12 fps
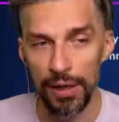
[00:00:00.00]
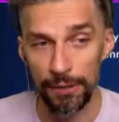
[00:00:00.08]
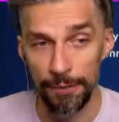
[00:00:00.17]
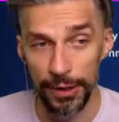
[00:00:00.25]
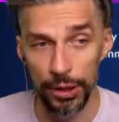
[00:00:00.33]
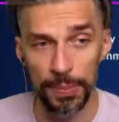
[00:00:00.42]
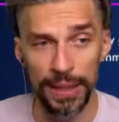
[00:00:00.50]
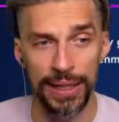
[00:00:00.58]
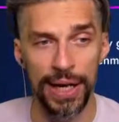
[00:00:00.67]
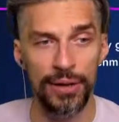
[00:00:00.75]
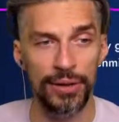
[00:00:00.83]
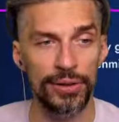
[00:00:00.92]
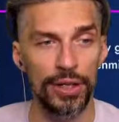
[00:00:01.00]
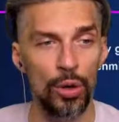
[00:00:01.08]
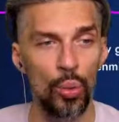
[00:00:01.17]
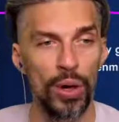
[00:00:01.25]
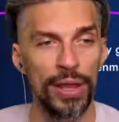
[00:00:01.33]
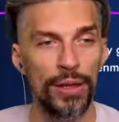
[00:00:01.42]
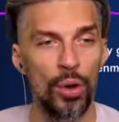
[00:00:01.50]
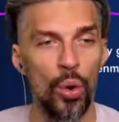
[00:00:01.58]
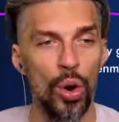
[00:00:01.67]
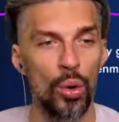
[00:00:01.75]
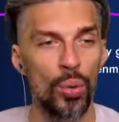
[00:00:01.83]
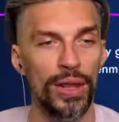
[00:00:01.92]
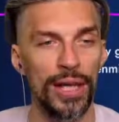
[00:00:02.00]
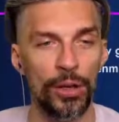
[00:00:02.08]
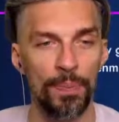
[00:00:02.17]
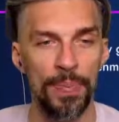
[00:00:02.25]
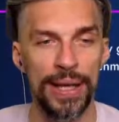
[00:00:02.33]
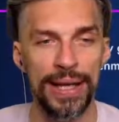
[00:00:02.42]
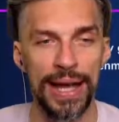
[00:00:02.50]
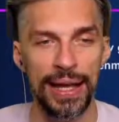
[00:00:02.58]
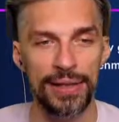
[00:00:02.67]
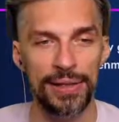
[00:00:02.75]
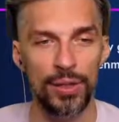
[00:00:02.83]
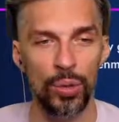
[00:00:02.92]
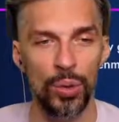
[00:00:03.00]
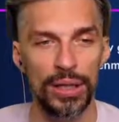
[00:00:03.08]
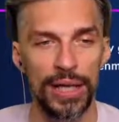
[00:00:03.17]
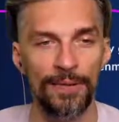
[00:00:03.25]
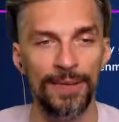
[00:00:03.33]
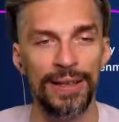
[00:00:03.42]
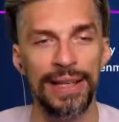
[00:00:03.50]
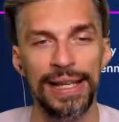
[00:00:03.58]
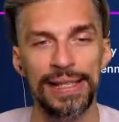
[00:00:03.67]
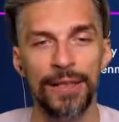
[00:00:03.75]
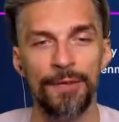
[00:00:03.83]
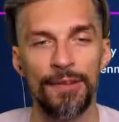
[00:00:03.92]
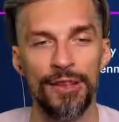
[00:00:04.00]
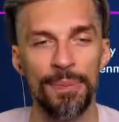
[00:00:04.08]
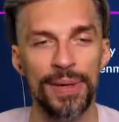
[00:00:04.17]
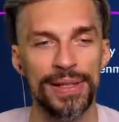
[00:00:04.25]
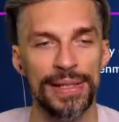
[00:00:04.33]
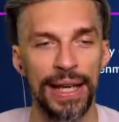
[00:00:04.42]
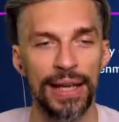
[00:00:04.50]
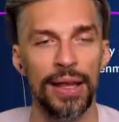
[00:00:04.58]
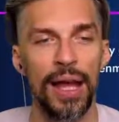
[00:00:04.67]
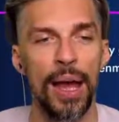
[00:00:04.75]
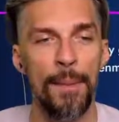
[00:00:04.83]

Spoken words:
Free-to-play character with or without pickaxe will have less than 50%,